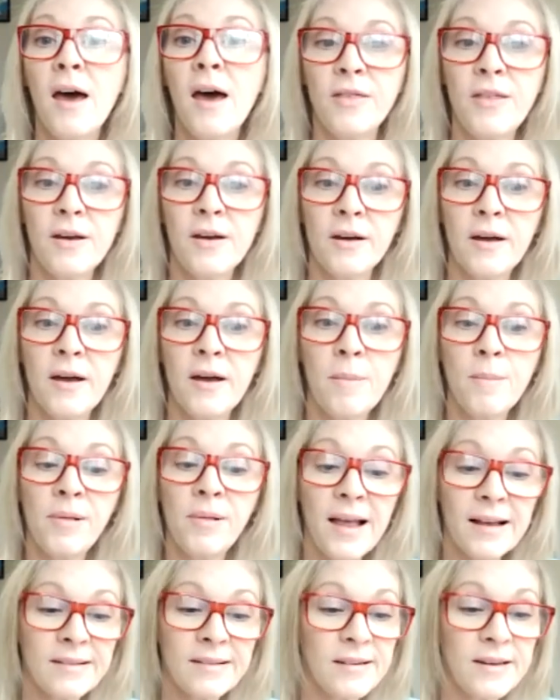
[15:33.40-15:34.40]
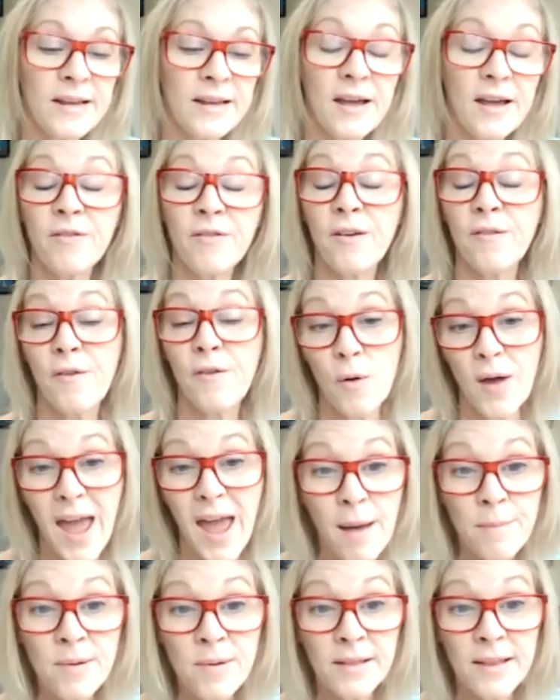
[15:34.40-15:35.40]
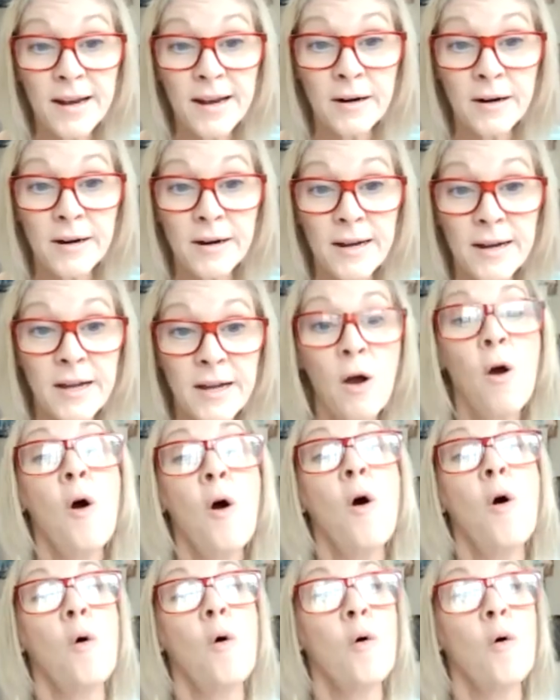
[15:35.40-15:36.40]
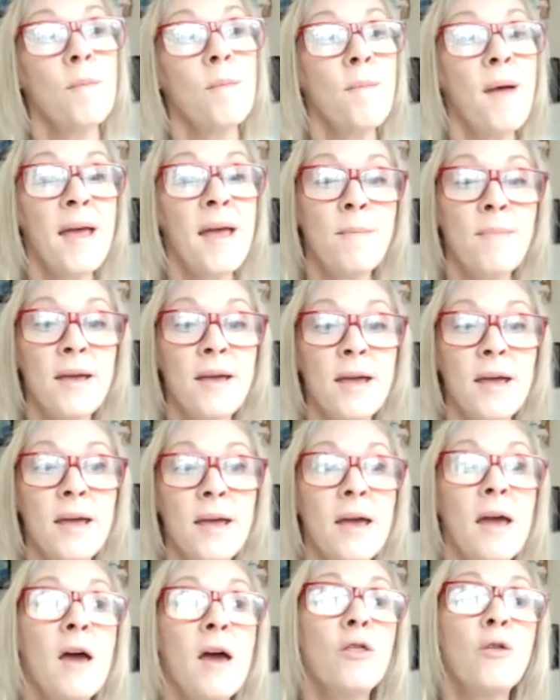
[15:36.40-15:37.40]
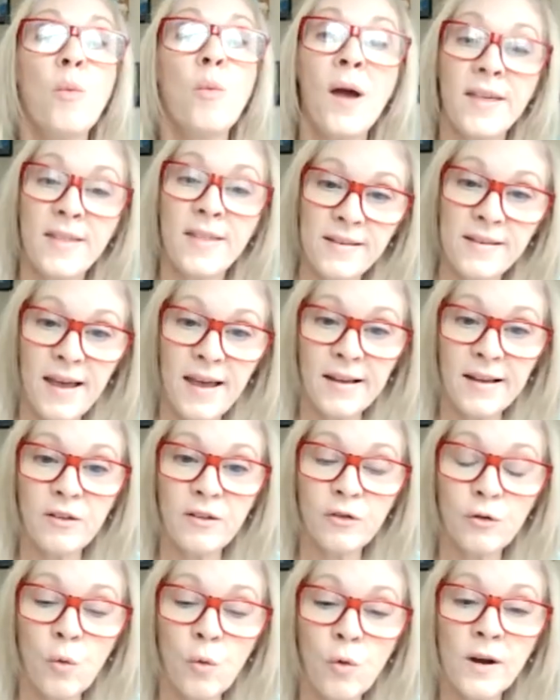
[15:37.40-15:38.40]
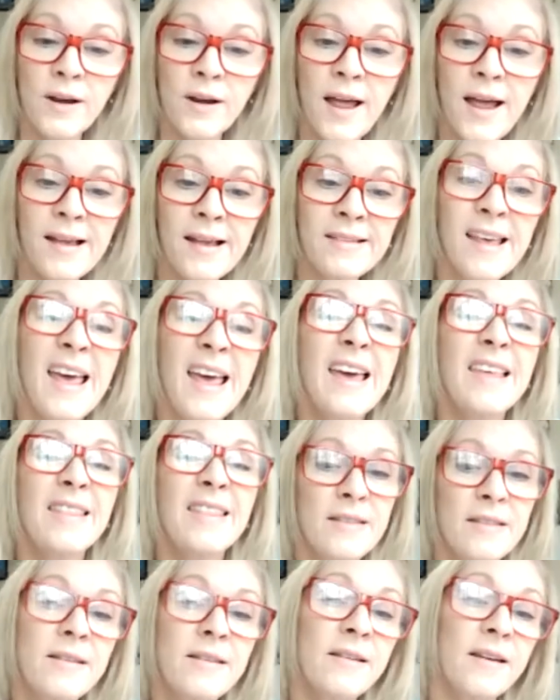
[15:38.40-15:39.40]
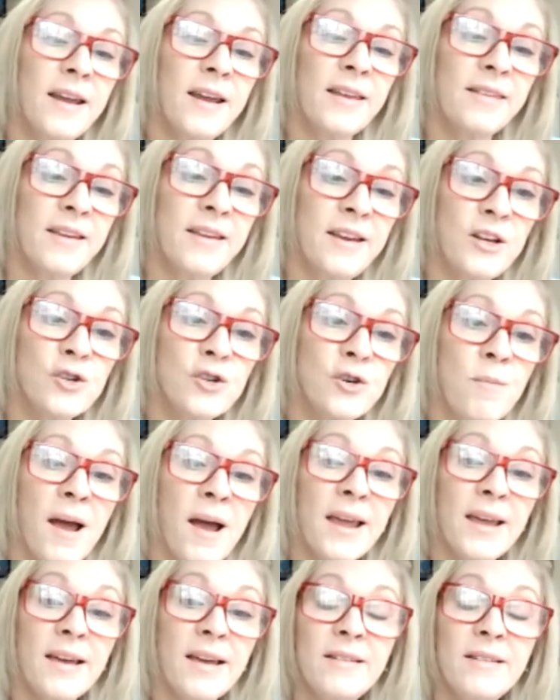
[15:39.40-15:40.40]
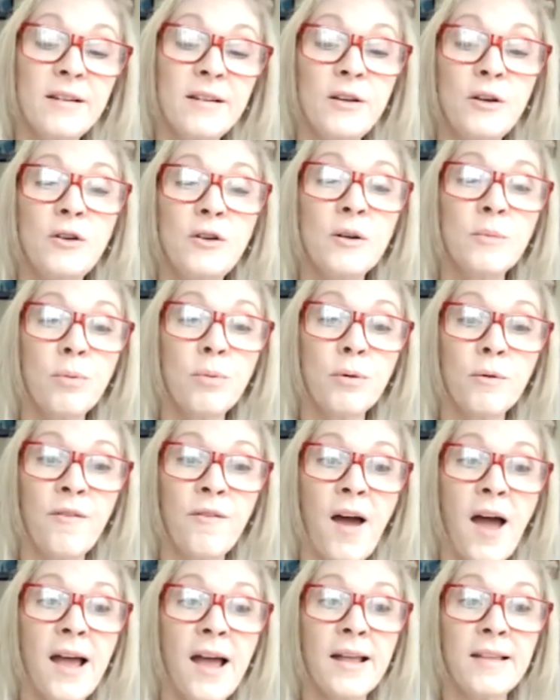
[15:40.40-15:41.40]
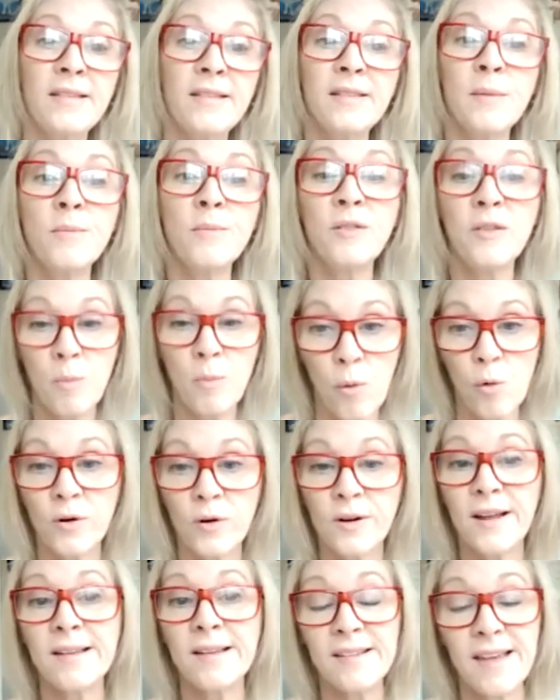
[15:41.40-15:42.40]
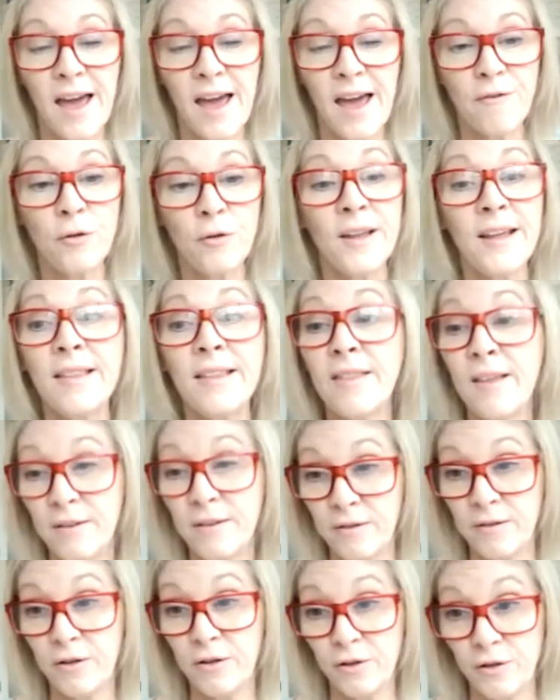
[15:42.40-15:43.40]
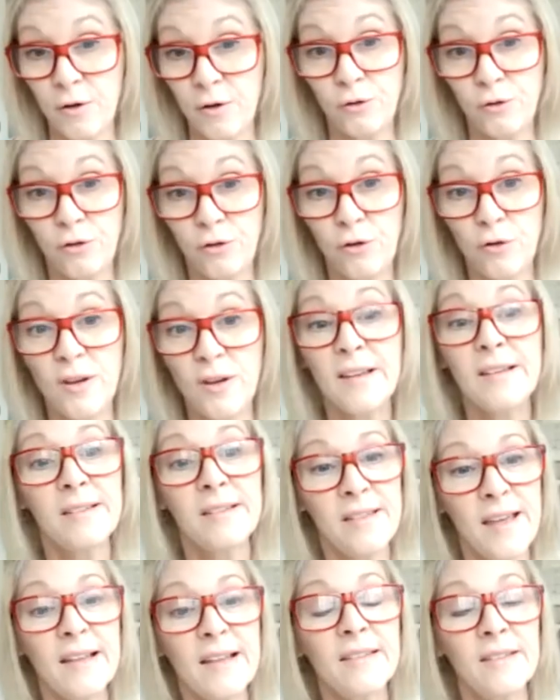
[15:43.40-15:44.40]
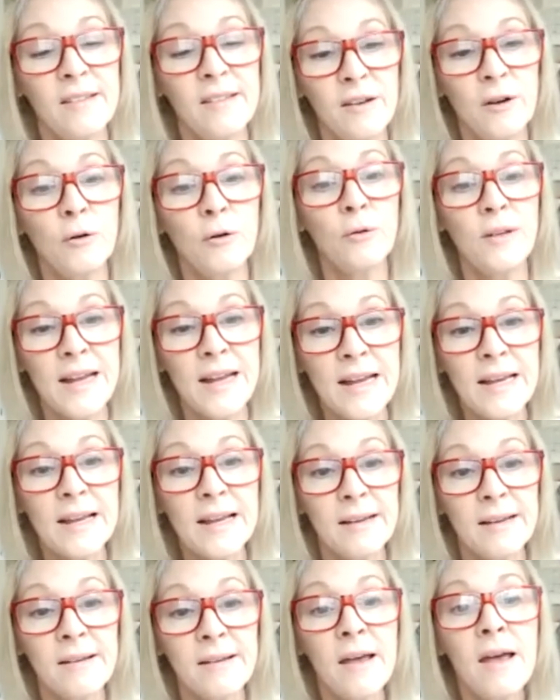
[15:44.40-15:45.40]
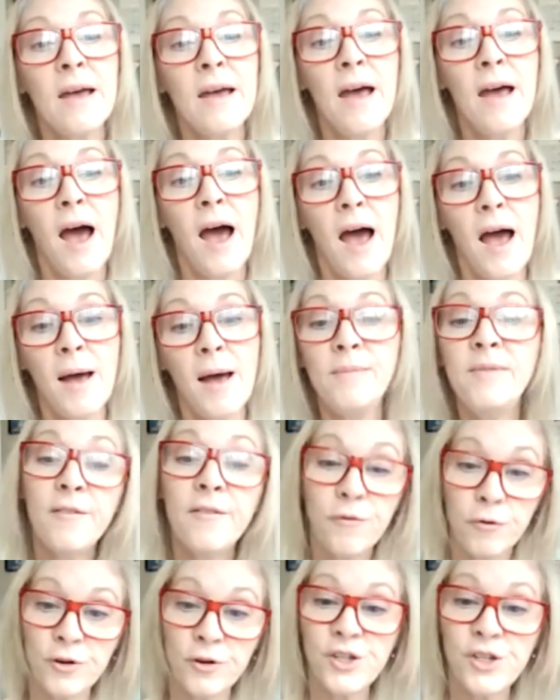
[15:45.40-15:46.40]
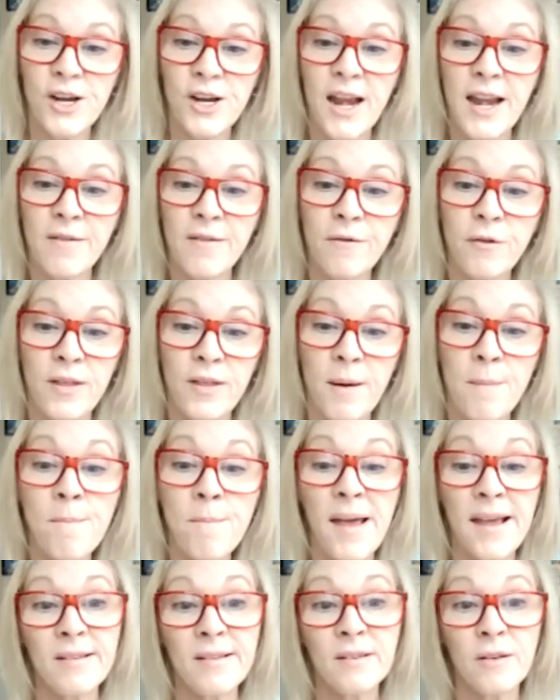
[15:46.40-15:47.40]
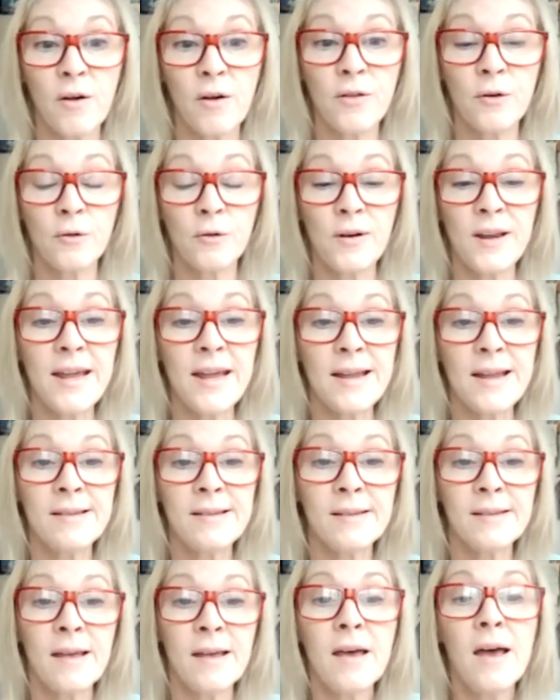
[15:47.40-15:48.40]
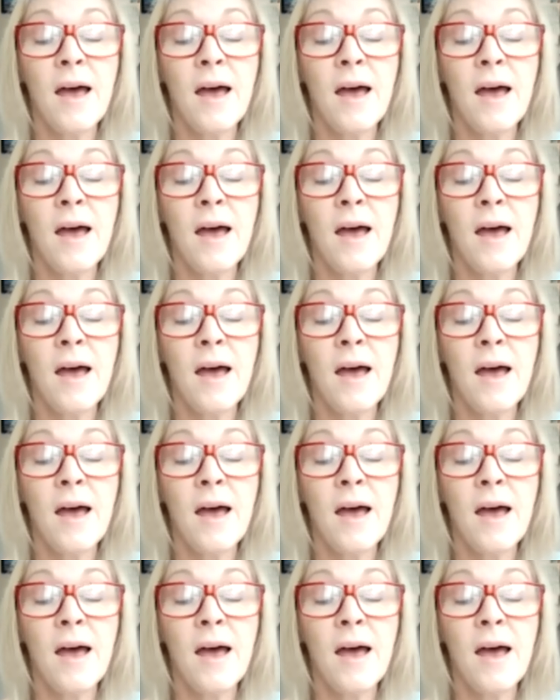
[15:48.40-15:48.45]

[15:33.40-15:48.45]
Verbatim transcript: the complexity of the vocabulary or maybe the way the text is organized, then the t- teacher might continue to provide some support and scaffolding to, to those students that still need it, um, differentiating for them based on their needs.